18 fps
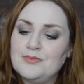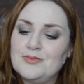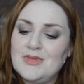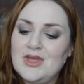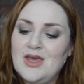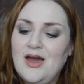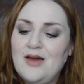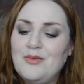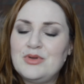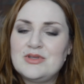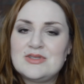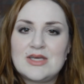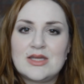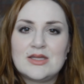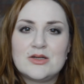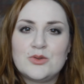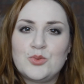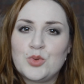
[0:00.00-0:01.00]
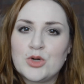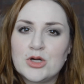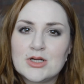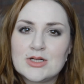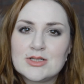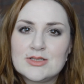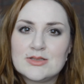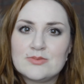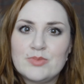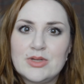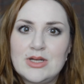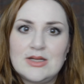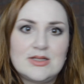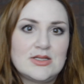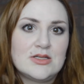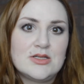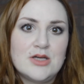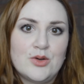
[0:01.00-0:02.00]
I would say that it worked, but it
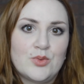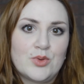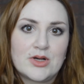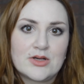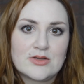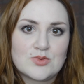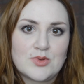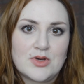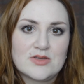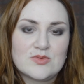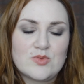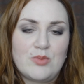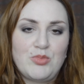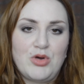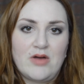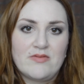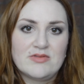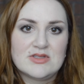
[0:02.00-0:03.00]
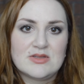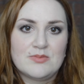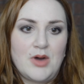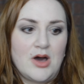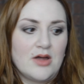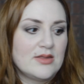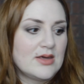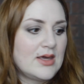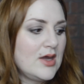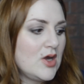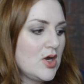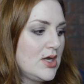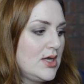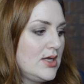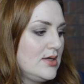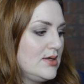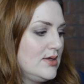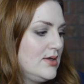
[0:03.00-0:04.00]
did not work as well as my Province Apothecary.
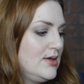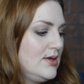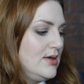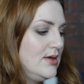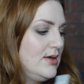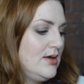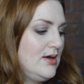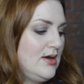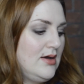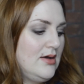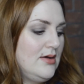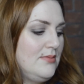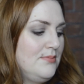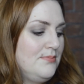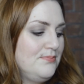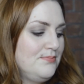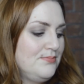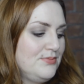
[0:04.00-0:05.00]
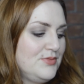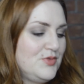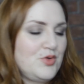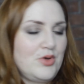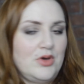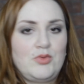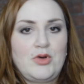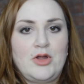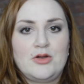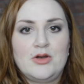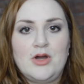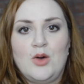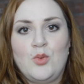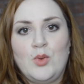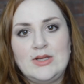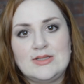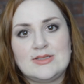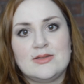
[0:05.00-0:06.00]
So I'd rather not
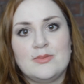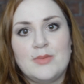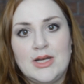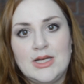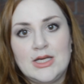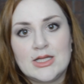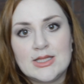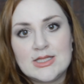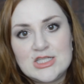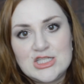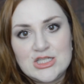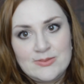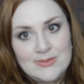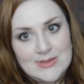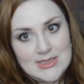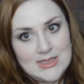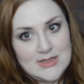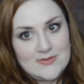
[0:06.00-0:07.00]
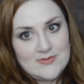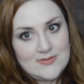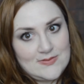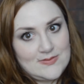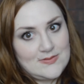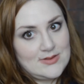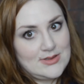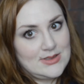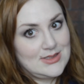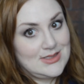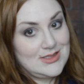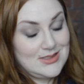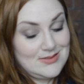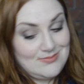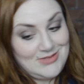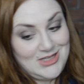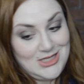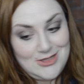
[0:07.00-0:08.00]
waste the money on the cheap stuff,
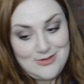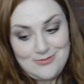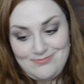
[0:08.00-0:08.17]
you know.